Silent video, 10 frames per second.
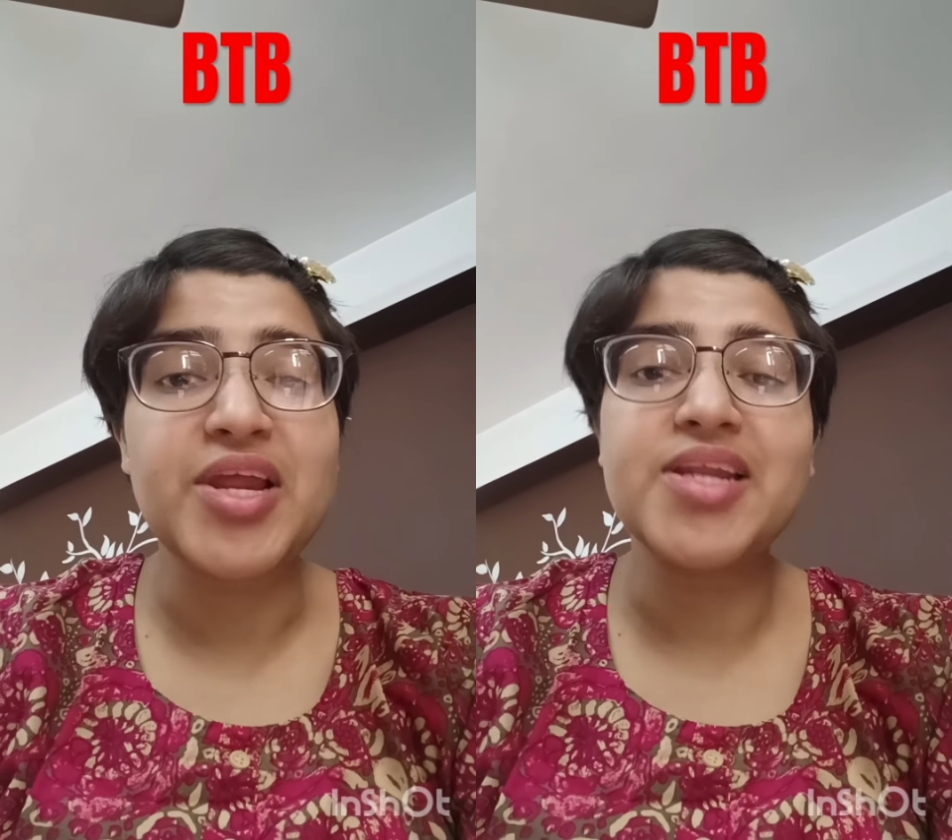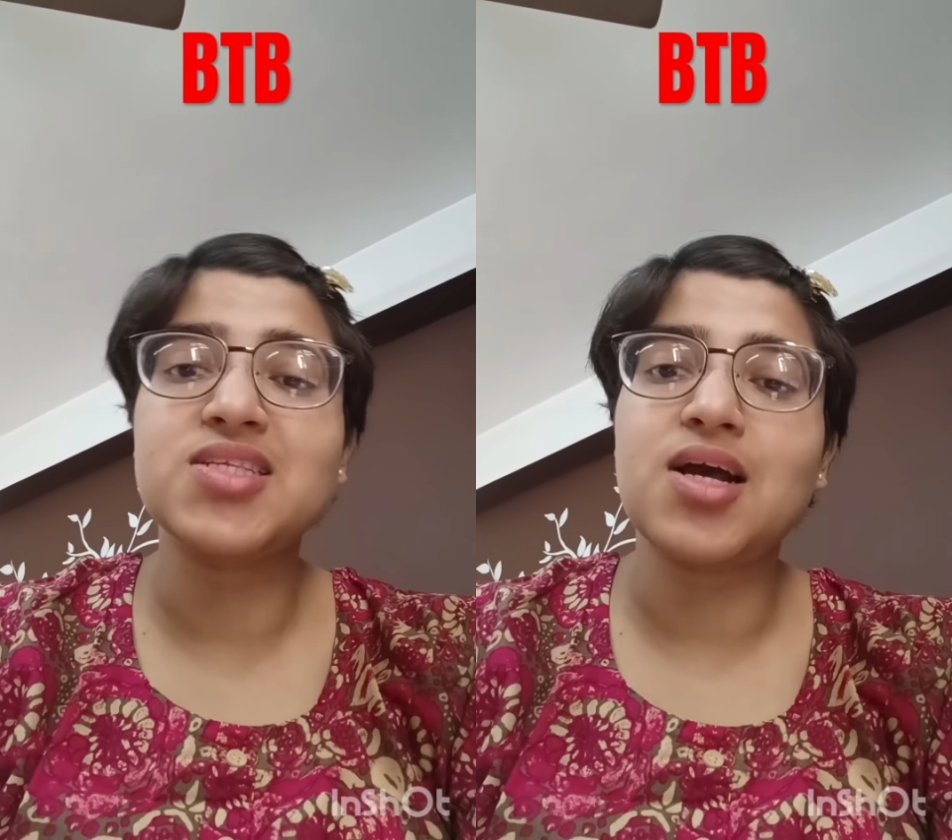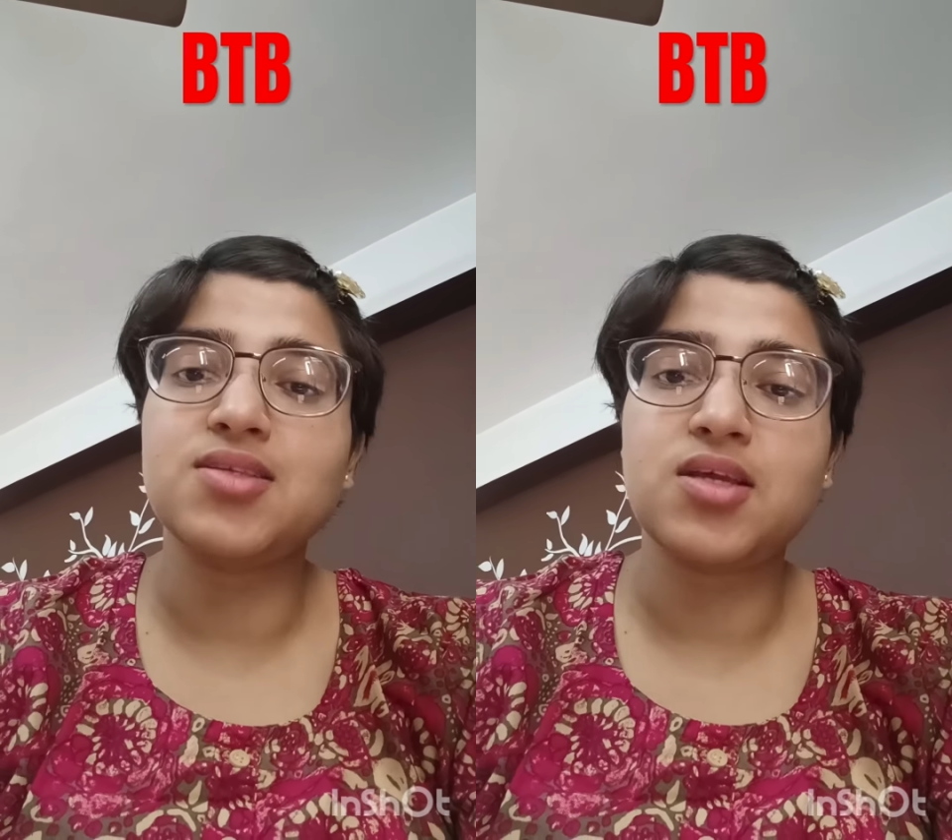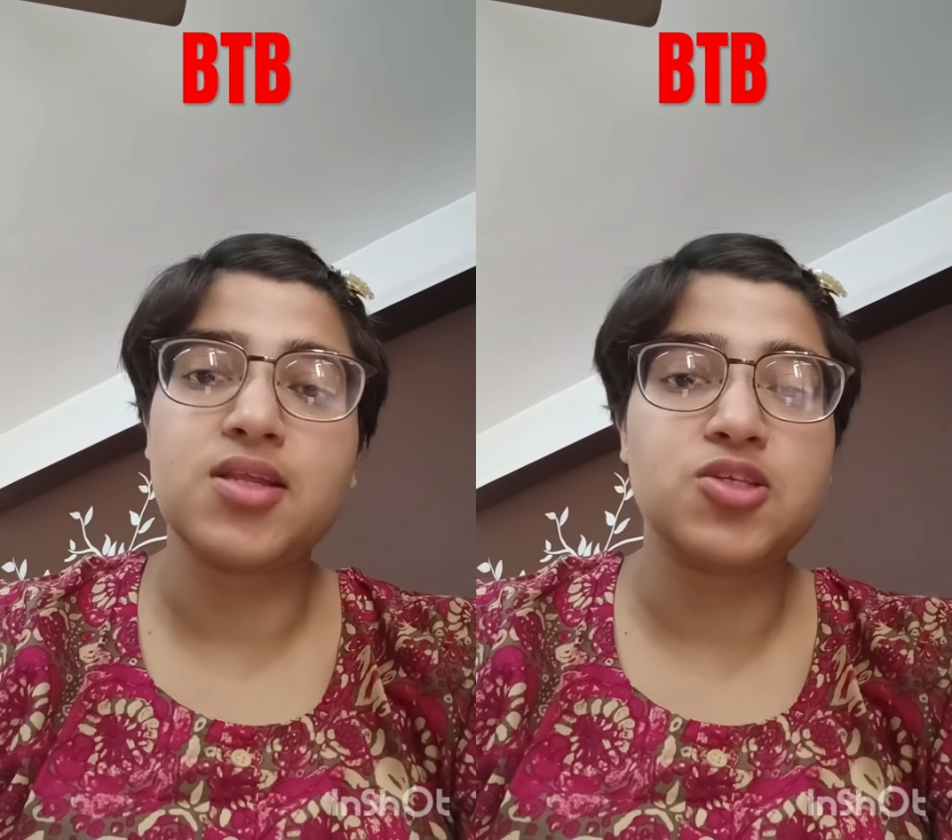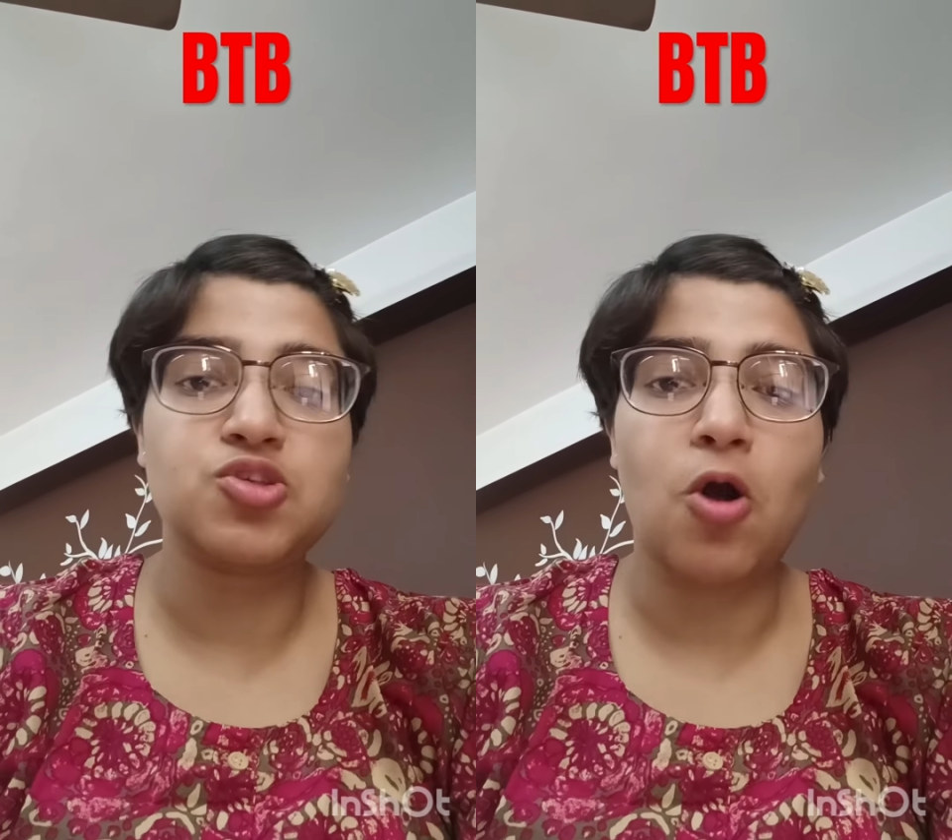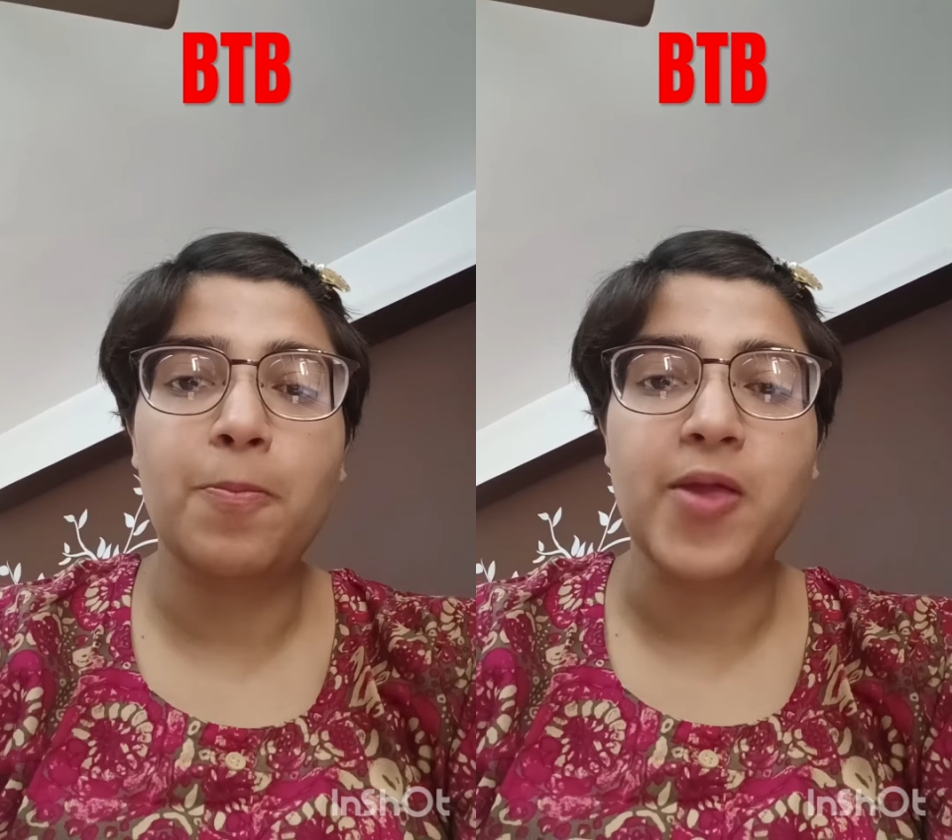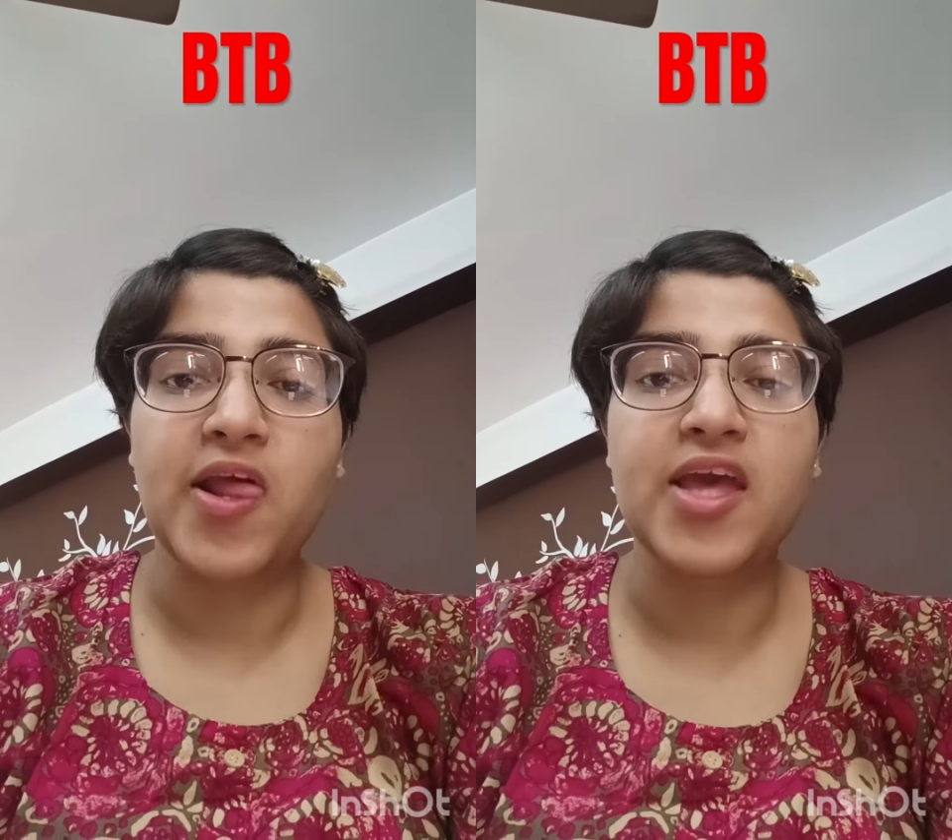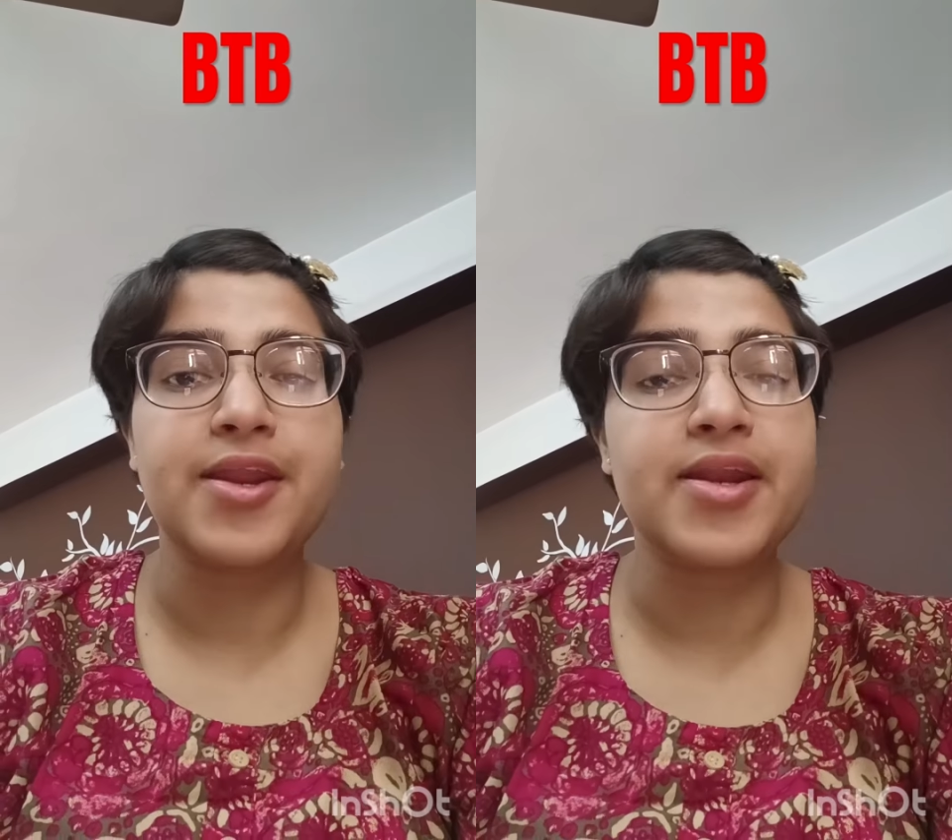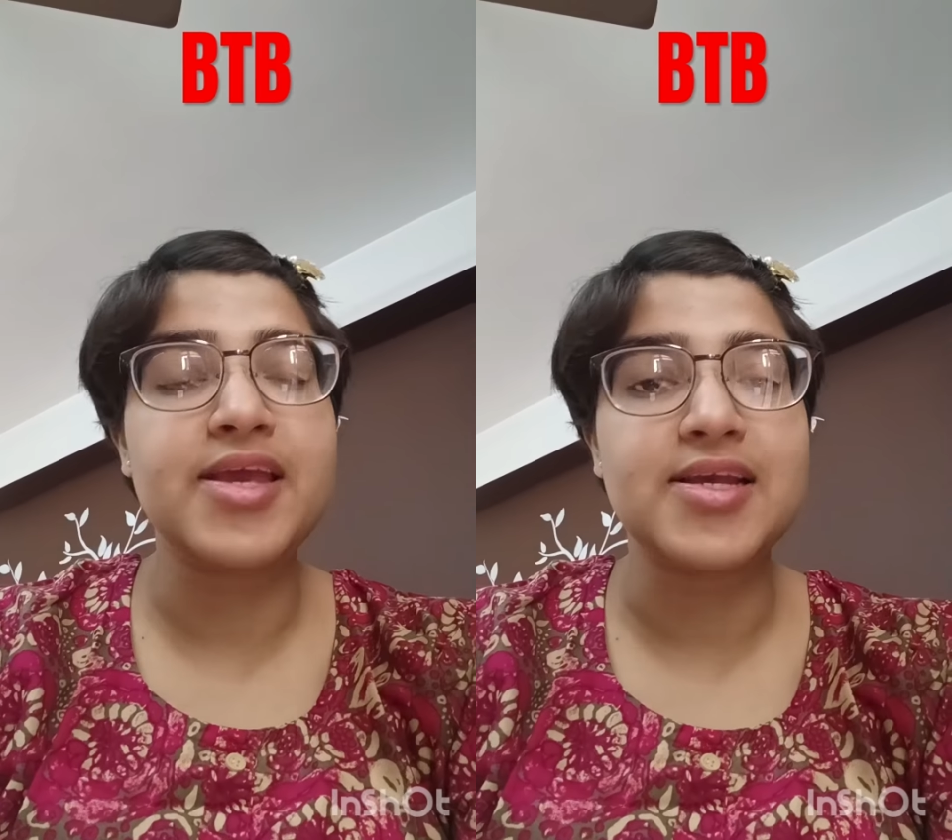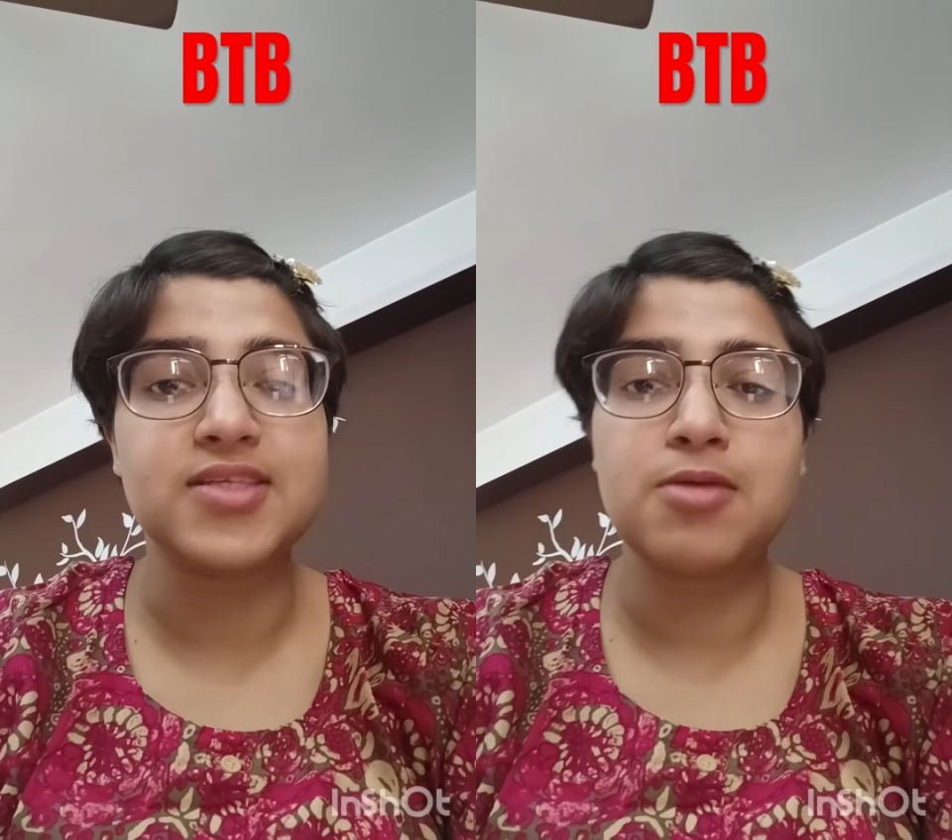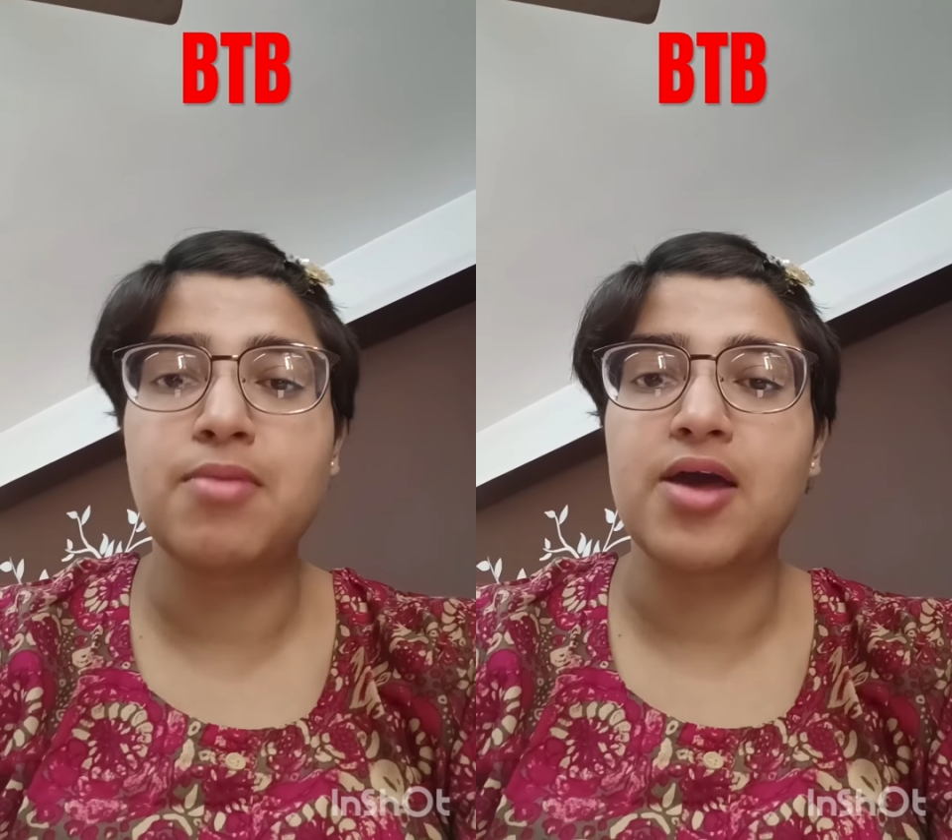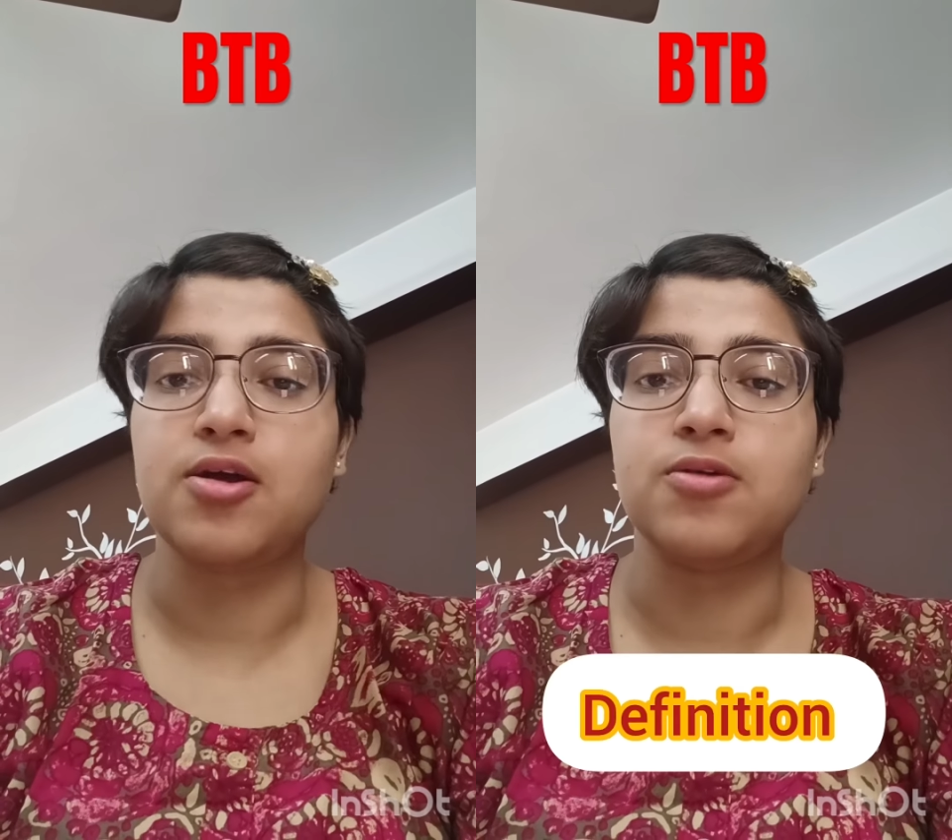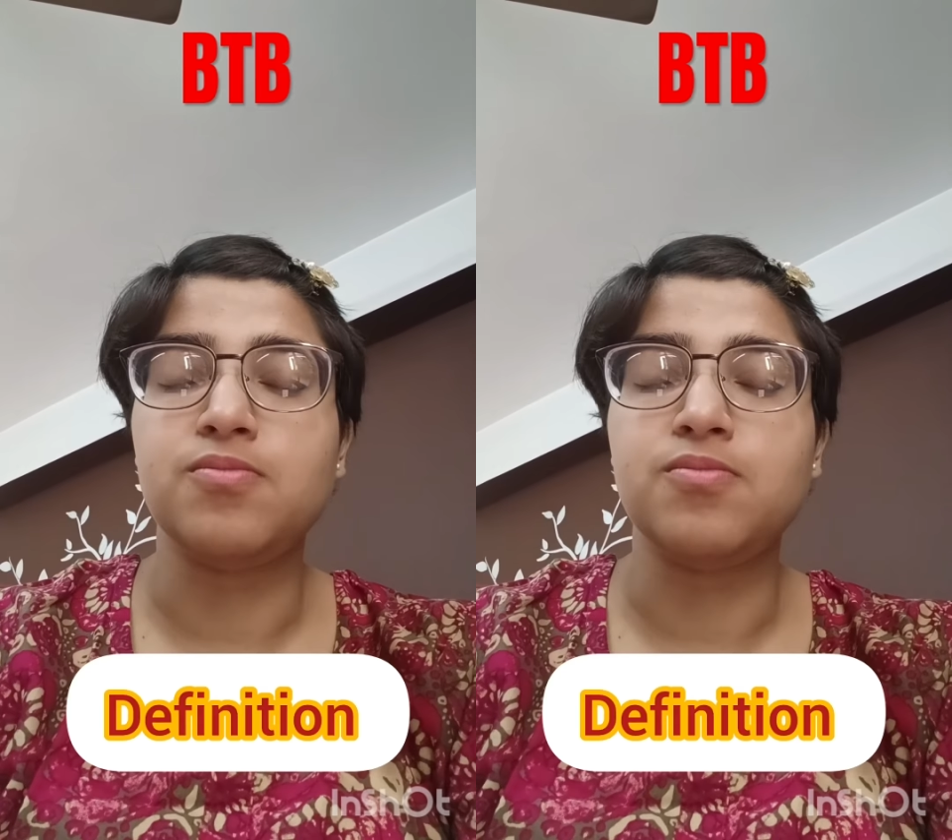discussing this topic in an easy manner.